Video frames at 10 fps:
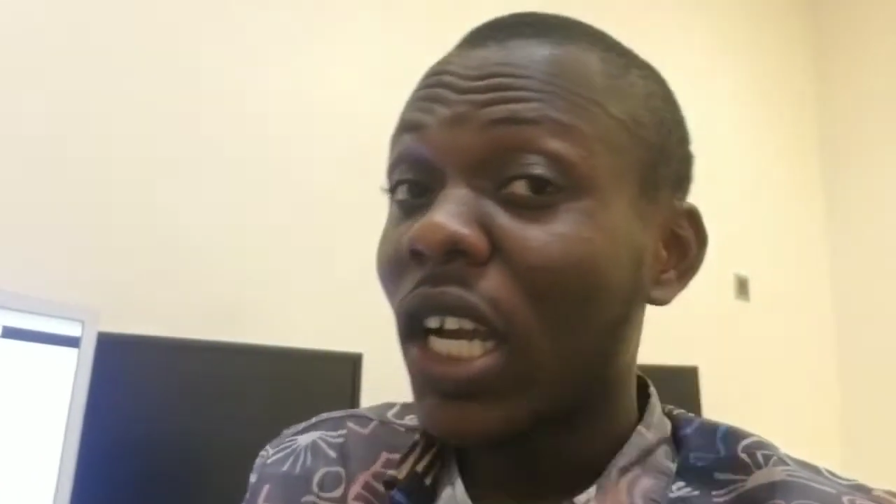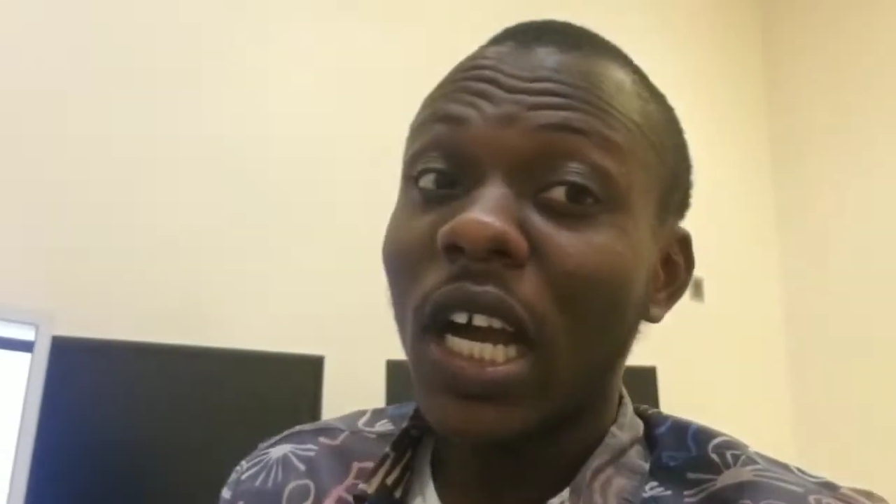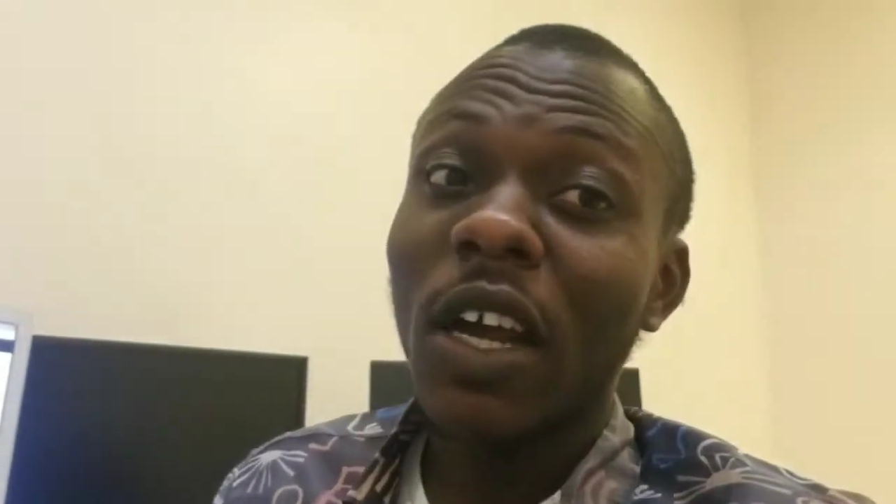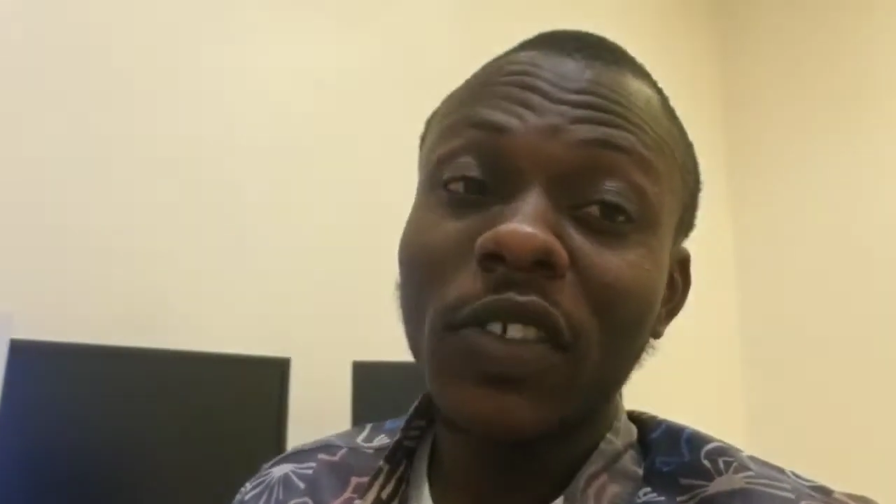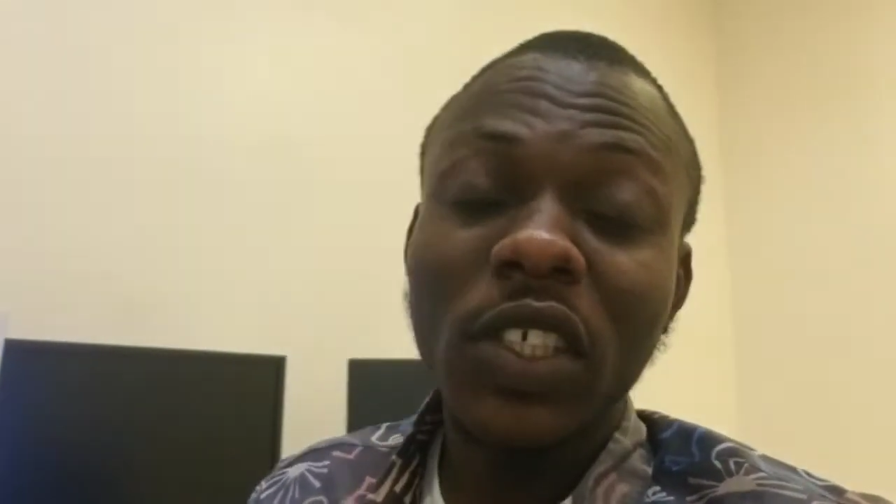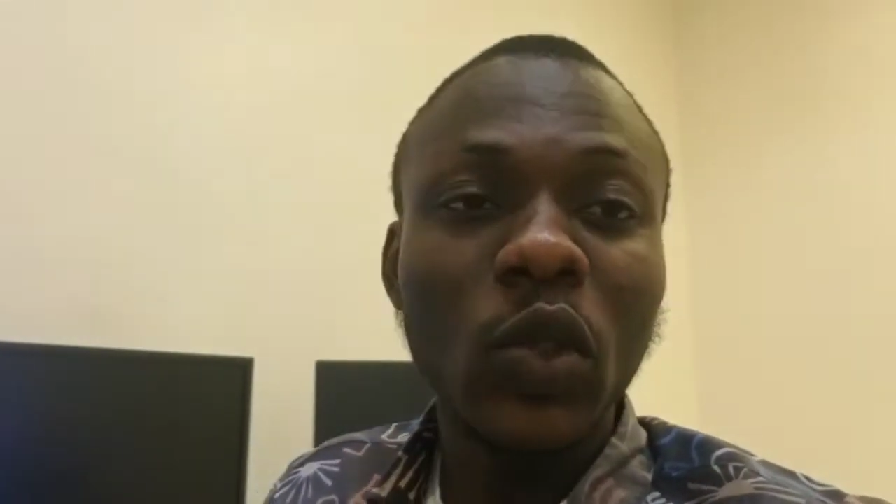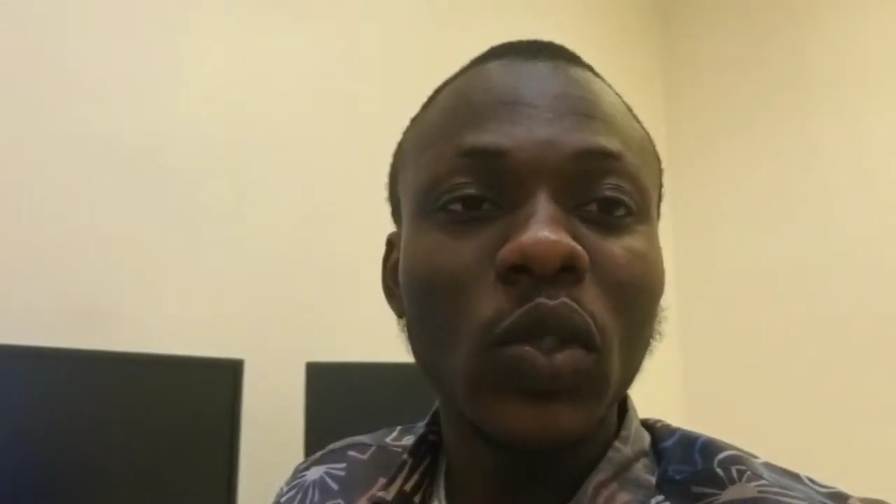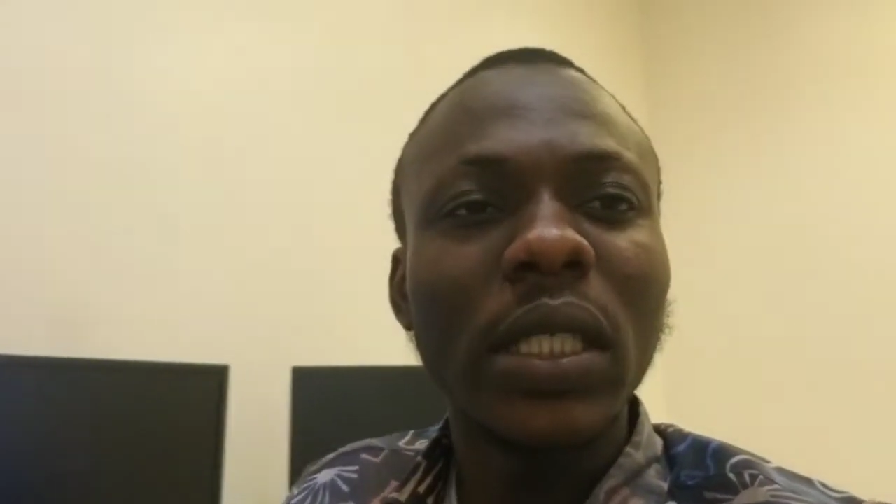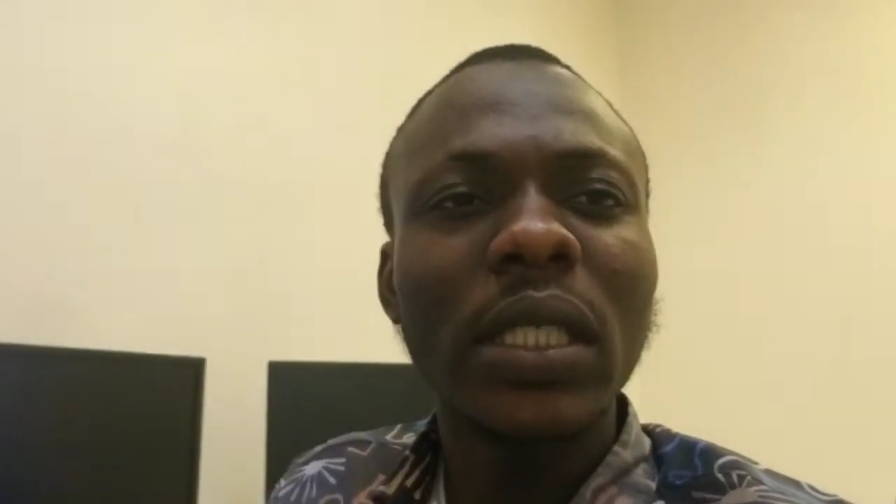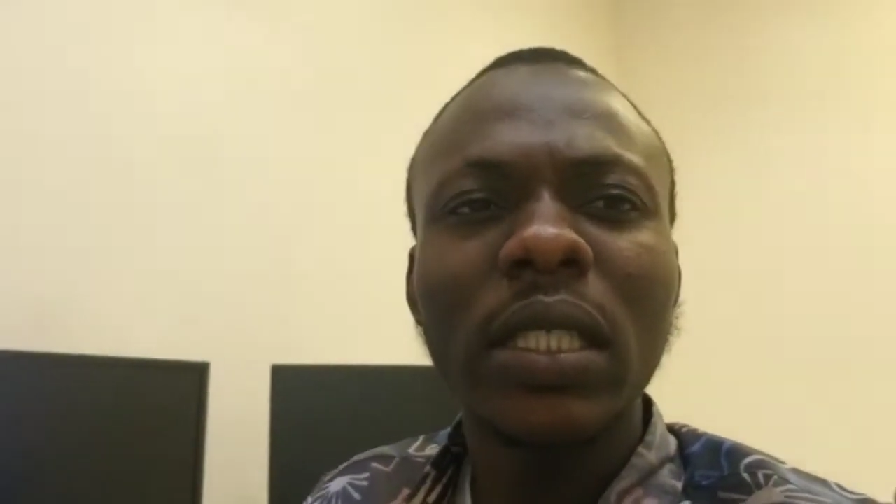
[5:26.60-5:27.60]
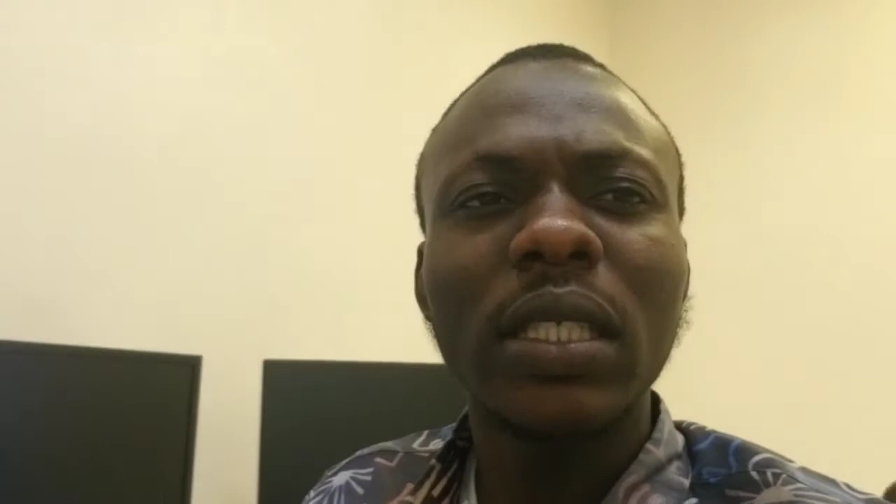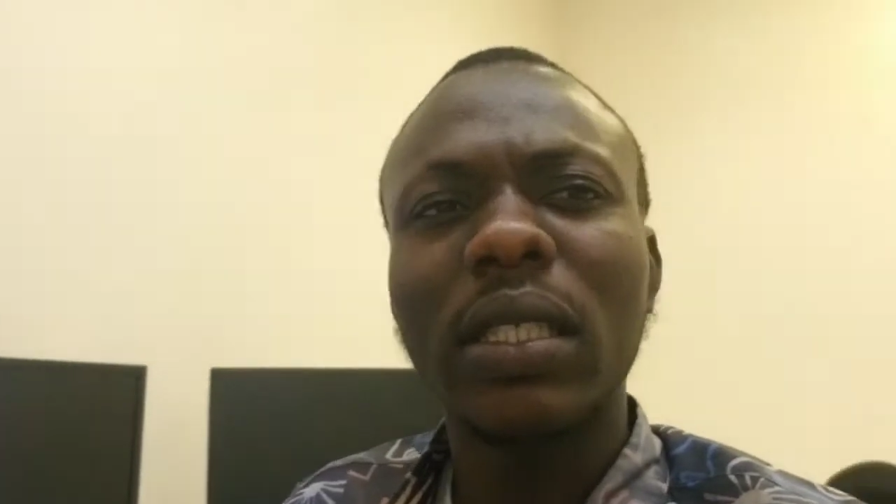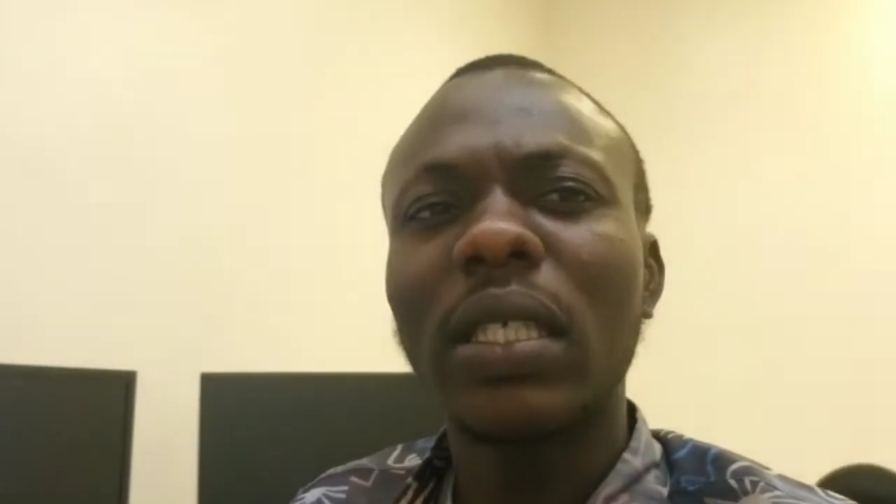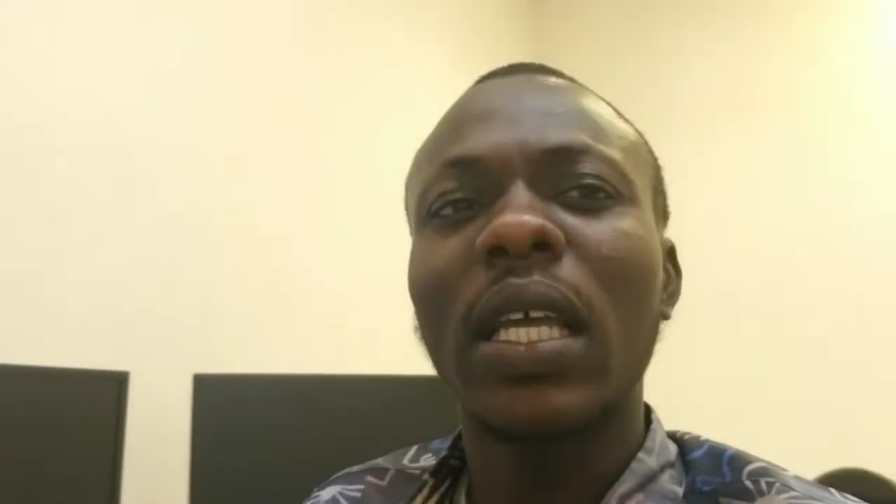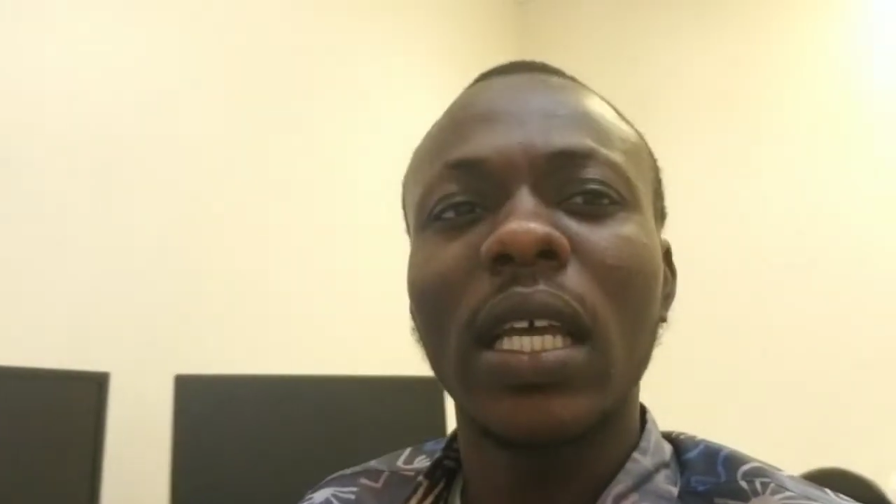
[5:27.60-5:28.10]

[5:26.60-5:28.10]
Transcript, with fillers: I have skills in eh,